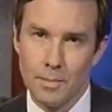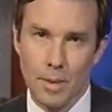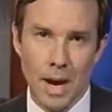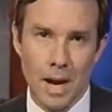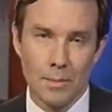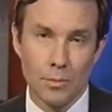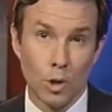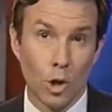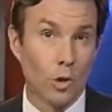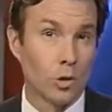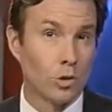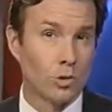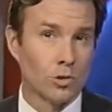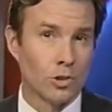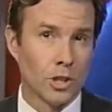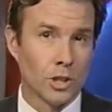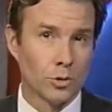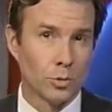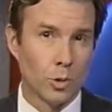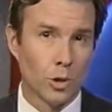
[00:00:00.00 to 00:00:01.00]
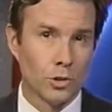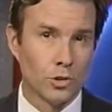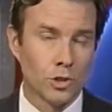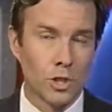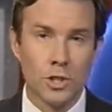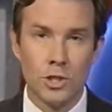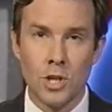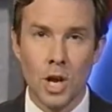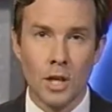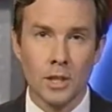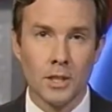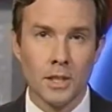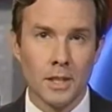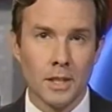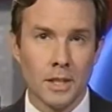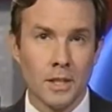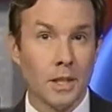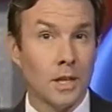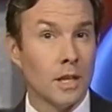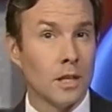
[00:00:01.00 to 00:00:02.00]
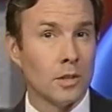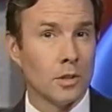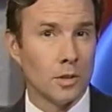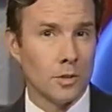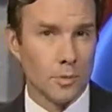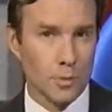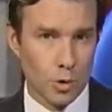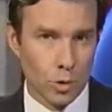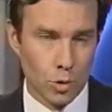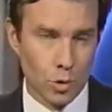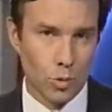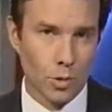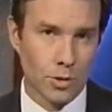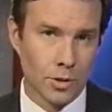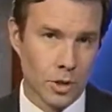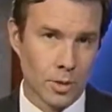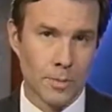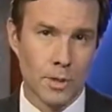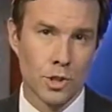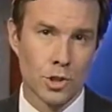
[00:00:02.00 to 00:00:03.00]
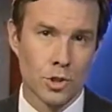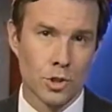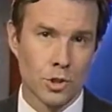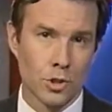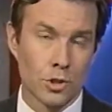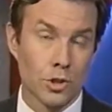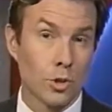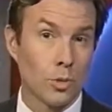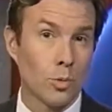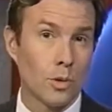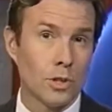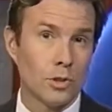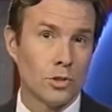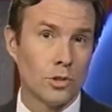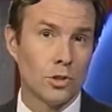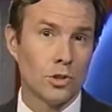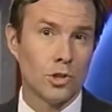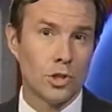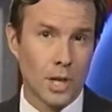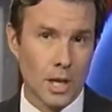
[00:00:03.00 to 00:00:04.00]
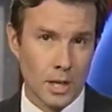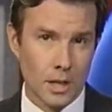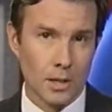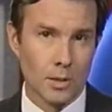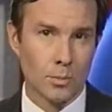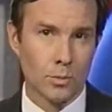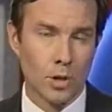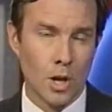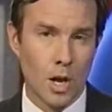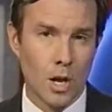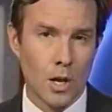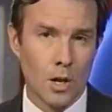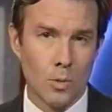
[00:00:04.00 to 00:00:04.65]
Bob, Local 6 was conducting an interview with Commissioner Teresa Jacobs